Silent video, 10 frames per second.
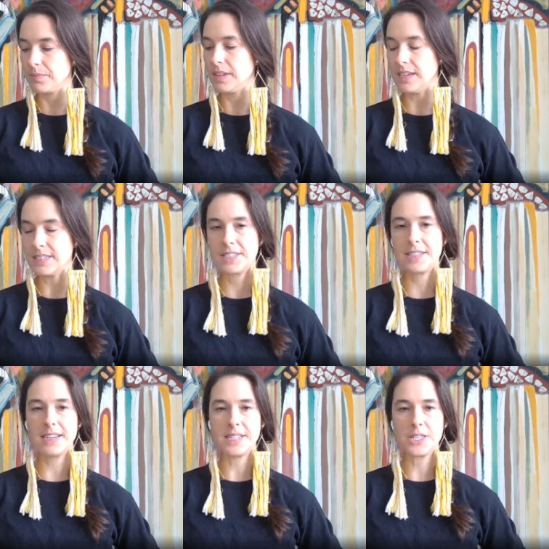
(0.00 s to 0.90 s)
it's
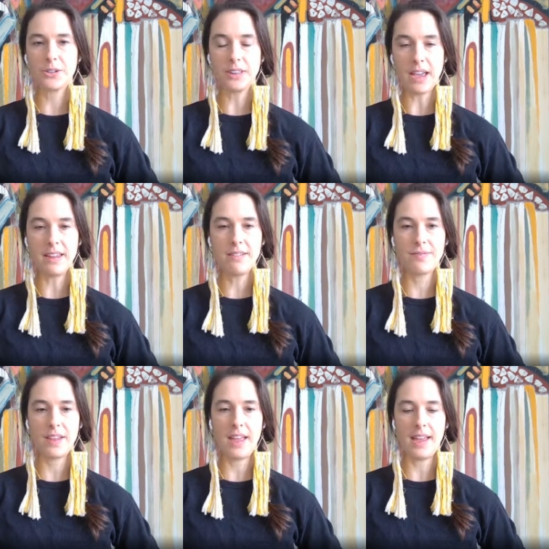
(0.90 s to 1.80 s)
it's your
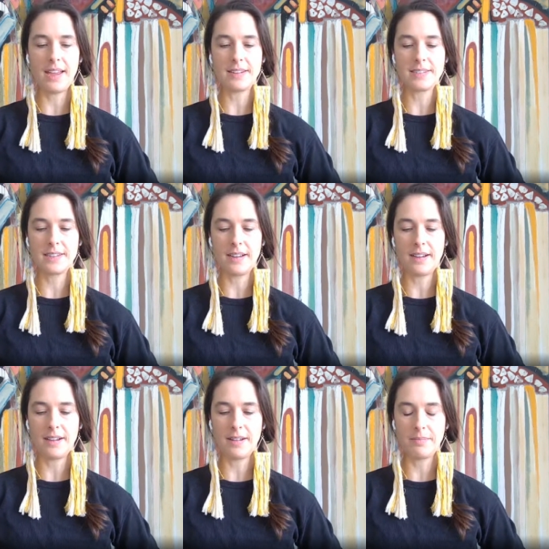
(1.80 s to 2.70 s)
life and
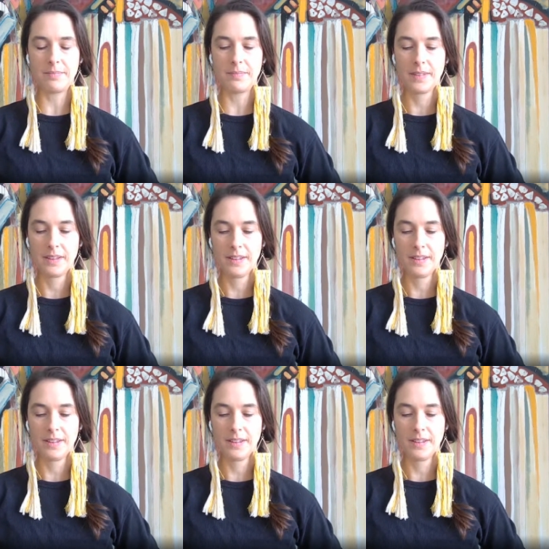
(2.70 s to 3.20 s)
um